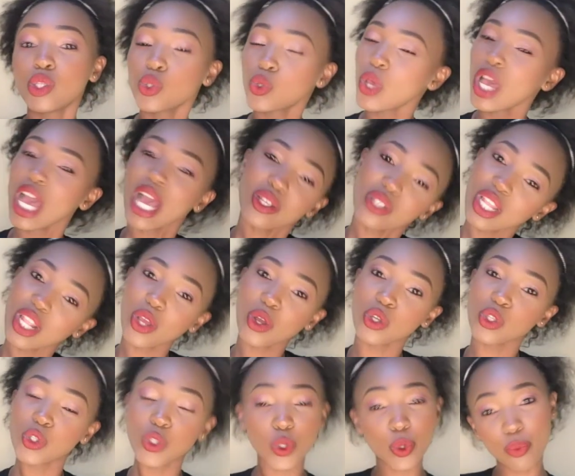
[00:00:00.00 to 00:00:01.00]
to actually
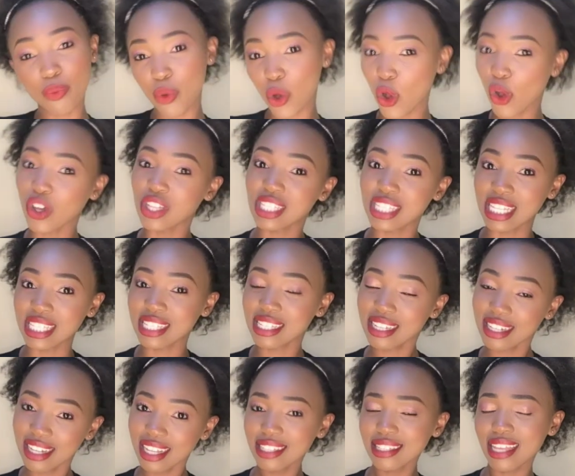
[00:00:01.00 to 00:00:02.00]
consume more content
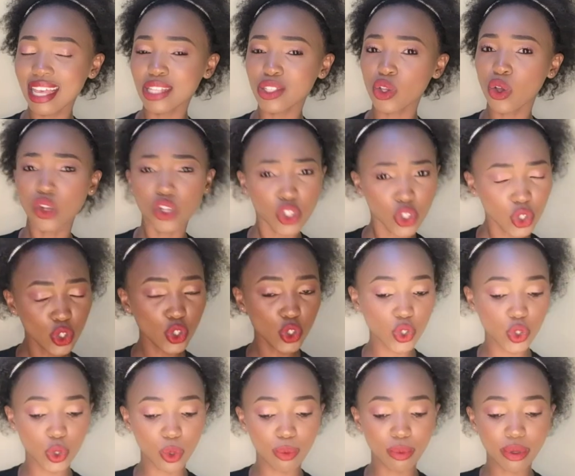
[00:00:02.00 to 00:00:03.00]
creators on
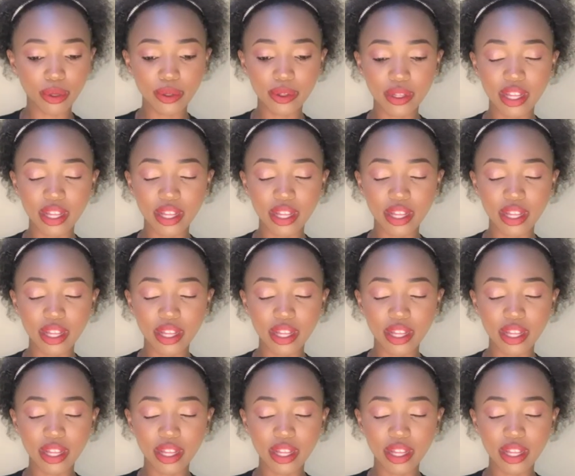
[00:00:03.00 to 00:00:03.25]
YouTube.